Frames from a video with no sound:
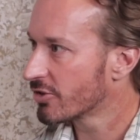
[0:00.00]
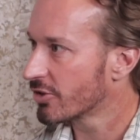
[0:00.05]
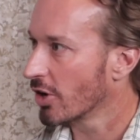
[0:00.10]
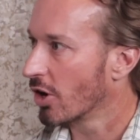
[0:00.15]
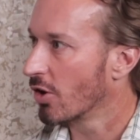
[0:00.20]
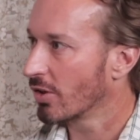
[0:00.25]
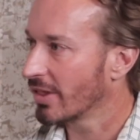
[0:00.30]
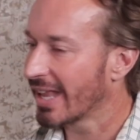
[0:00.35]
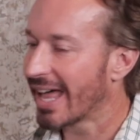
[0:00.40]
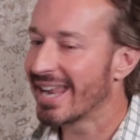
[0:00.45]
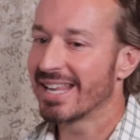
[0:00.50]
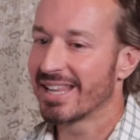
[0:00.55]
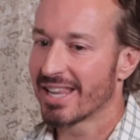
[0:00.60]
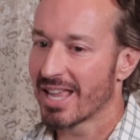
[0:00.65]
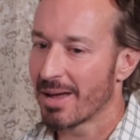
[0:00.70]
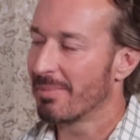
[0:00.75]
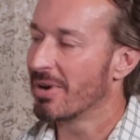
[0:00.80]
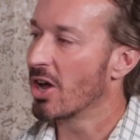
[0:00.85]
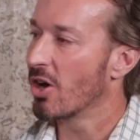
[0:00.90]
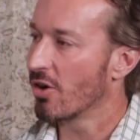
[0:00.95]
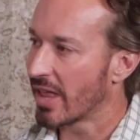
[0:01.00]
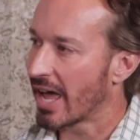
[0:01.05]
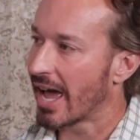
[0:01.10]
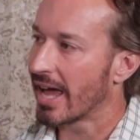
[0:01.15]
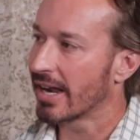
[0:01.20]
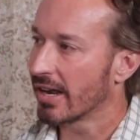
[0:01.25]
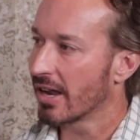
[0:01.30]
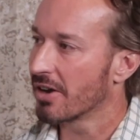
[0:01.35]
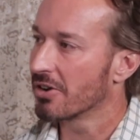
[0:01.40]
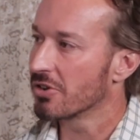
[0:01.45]
So letting them know
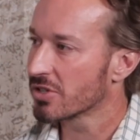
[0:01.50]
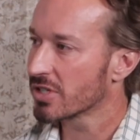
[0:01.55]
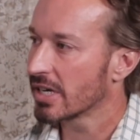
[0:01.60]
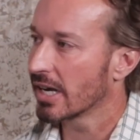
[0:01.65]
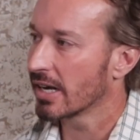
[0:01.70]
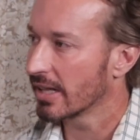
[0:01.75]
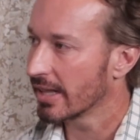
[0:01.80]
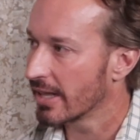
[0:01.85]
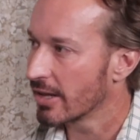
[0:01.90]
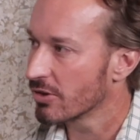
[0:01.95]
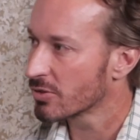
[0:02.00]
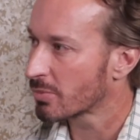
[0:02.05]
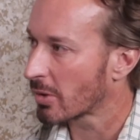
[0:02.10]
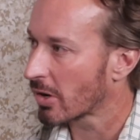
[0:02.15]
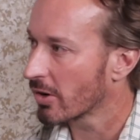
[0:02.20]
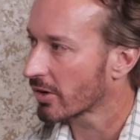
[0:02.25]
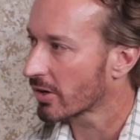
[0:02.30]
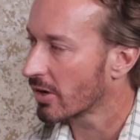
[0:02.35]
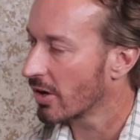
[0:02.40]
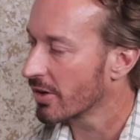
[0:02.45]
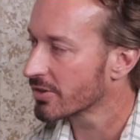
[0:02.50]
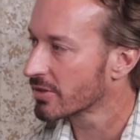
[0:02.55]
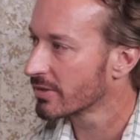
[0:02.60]
that and understanding those protocols.